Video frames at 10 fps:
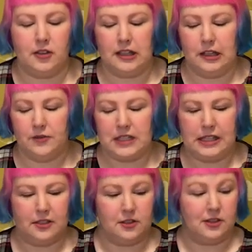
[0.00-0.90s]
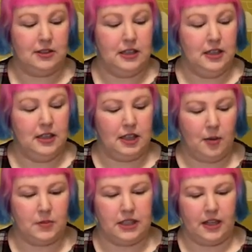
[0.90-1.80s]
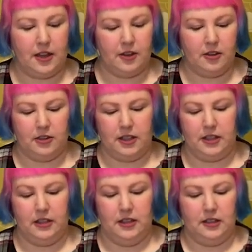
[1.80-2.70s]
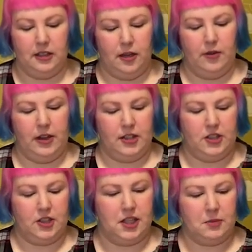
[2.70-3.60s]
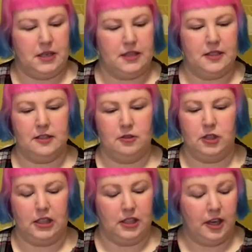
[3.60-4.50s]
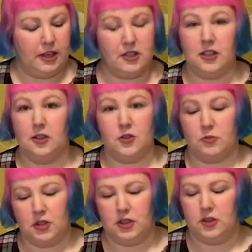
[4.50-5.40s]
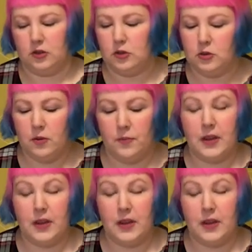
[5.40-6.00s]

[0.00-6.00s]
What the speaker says: And I love seeing it sort of come together, and I love how these chess pieces are looking. Yeah, I just think it looks really cool.